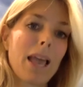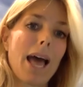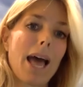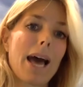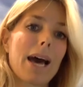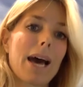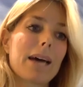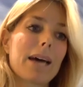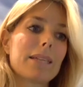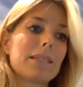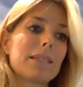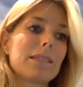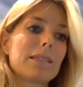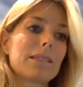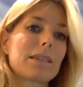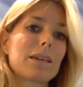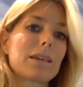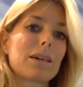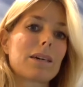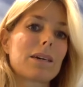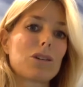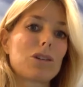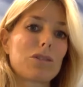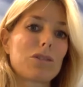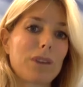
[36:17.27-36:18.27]
and
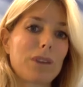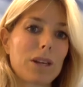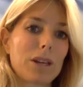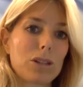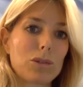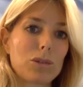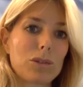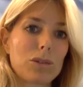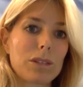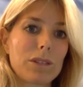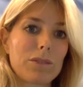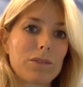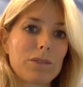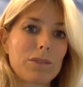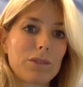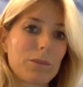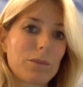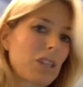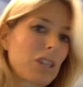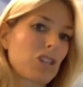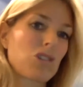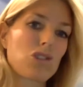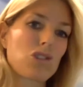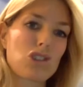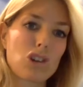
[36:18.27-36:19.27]
you'll find all the information.